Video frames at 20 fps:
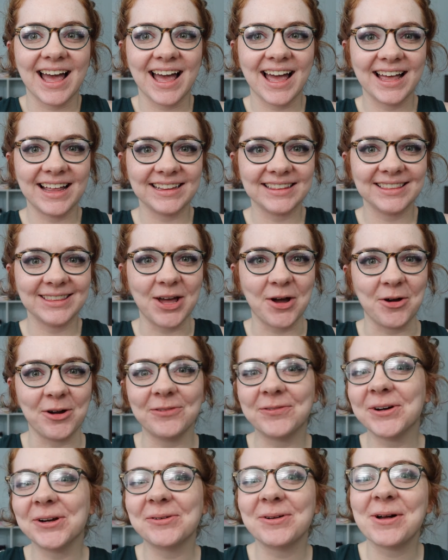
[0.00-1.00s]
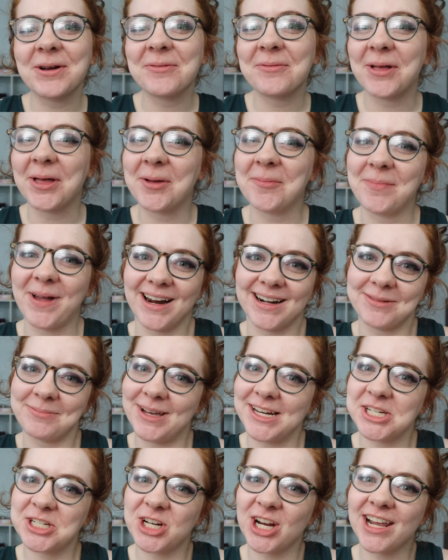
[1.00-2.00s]
Hello everyone, welcome back to my
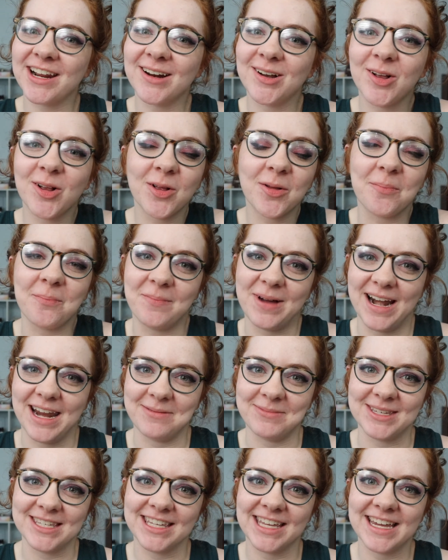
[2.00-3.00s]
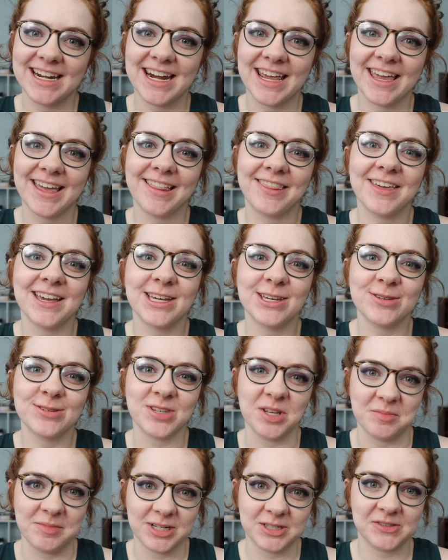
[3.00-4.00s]
channel. My name is Lainey. Thank you
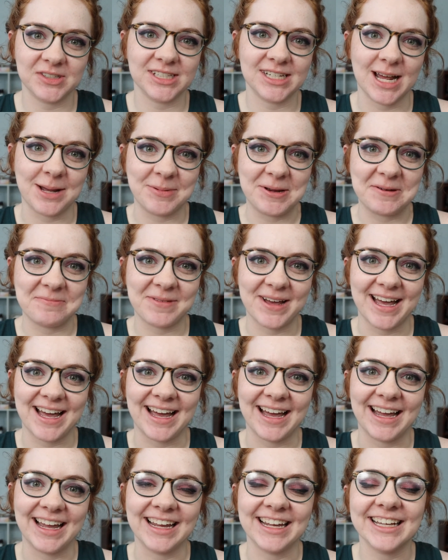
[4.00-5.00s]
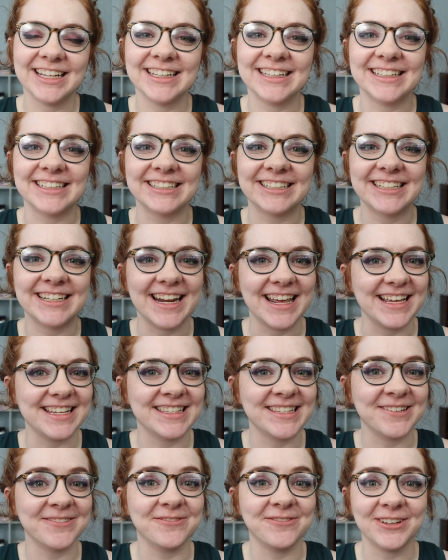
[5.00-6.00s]
so much for stopping by. In
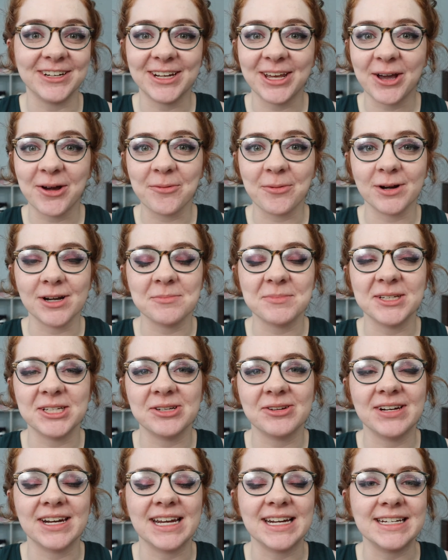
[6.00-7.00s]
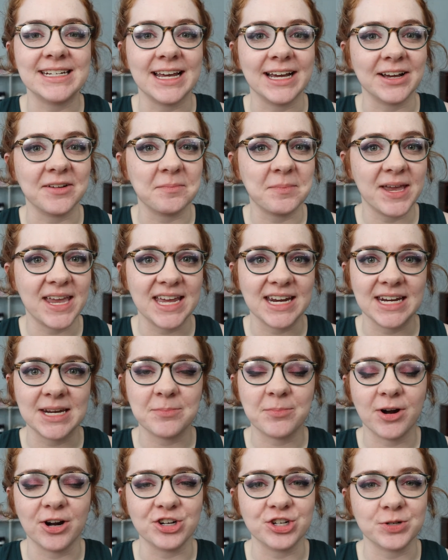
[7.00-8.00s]
today's video, we're going to be doing a deck of panning
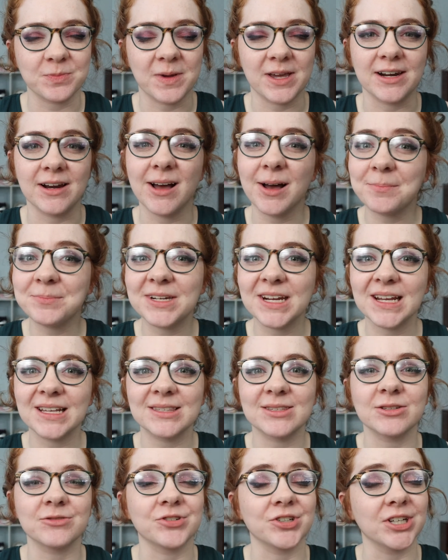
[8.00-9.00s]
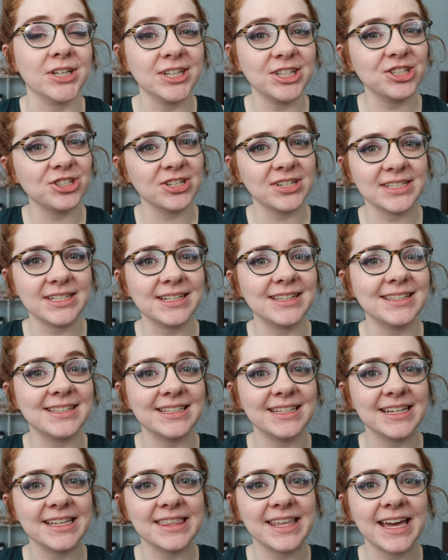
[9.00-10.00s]
project pan update, so if you're interested in
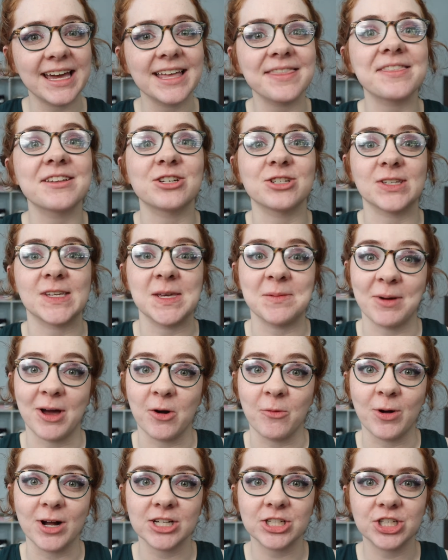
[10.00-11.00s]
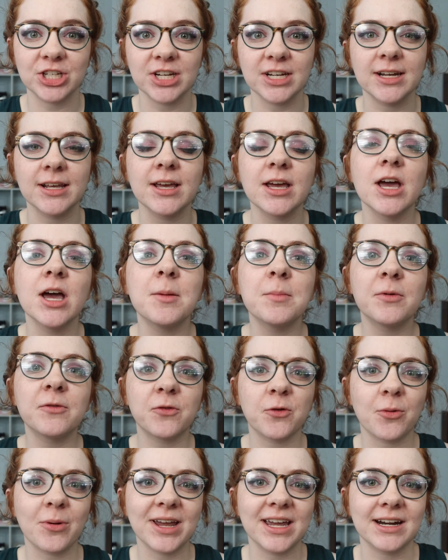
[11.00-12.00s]
seeing that, then just keep on watching.
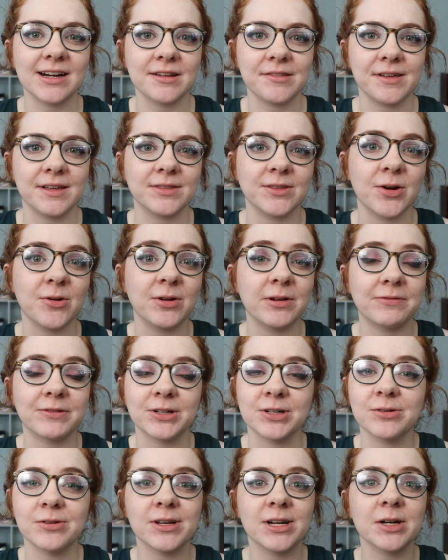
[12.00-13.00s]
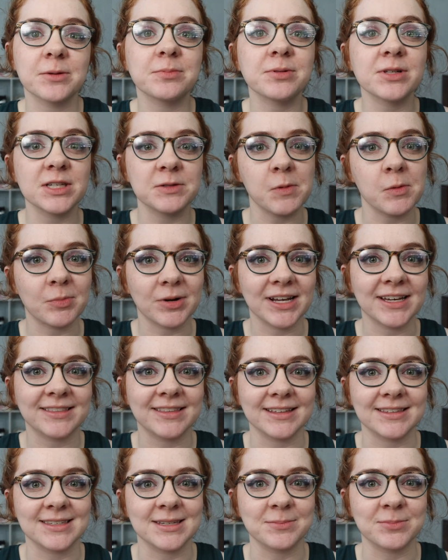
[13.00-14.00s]
Before we get into that though, if you're new here, please remember to hit
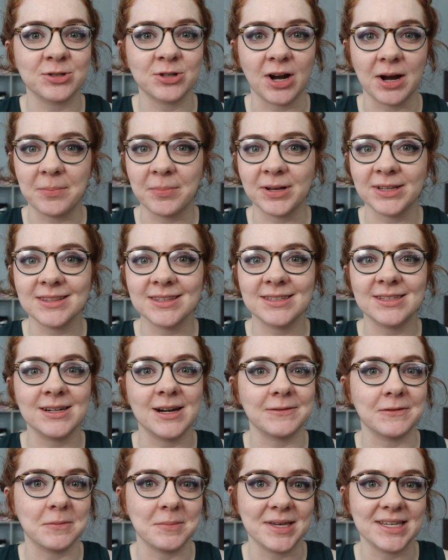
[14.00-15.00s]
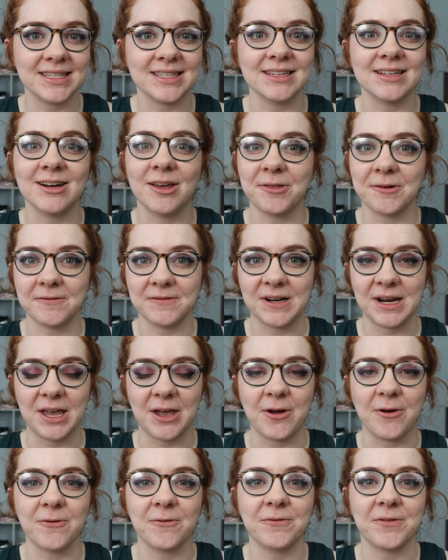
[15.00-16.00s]
that subscribe button so you never miss another
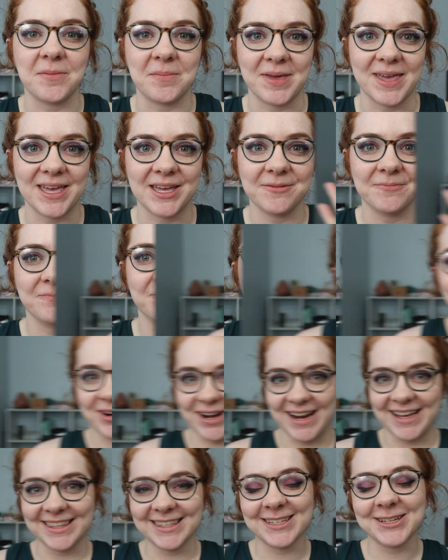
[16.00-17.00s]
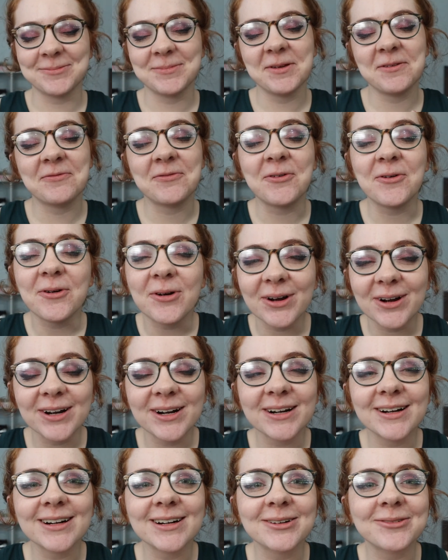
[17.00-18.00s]
video from me. Alright, so
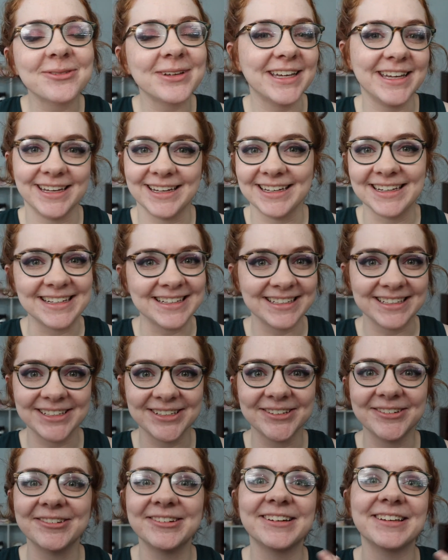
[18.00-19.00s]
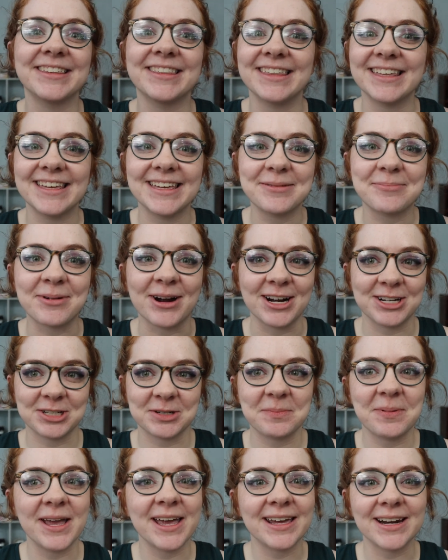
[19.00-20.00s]
before we get into the
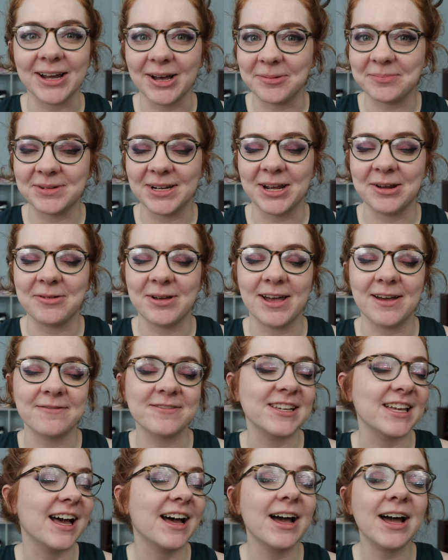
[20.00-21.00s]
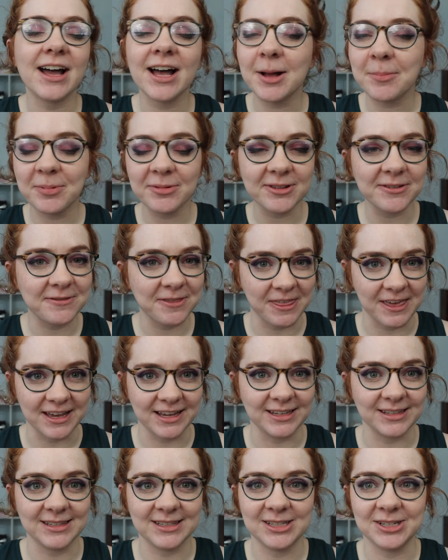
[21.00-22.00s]
project pan update, we have a couple of
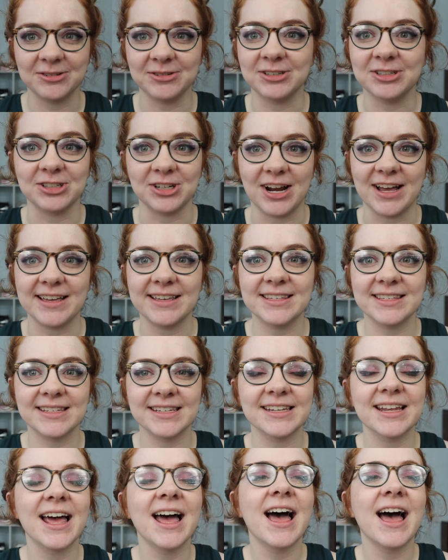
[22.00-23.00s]
things to address.